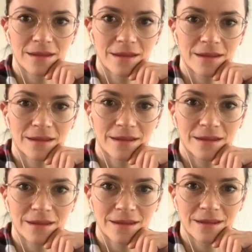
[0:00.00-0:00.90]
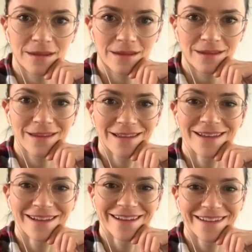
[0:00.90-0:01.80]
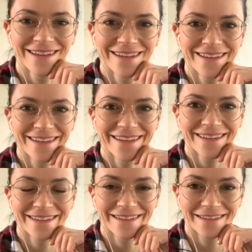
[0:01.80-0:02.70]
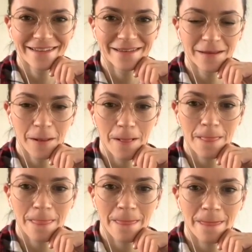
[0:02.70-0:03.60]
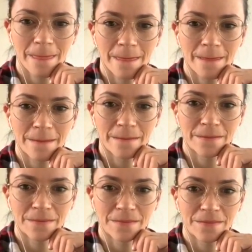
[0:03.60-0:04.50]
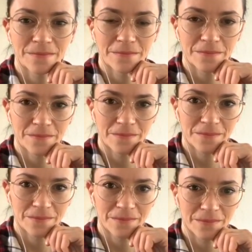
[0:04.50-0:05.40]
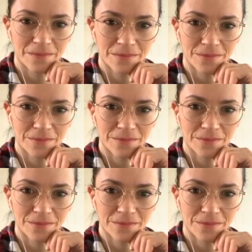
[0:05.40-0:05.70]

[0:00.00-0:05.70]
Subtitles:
(not speaking)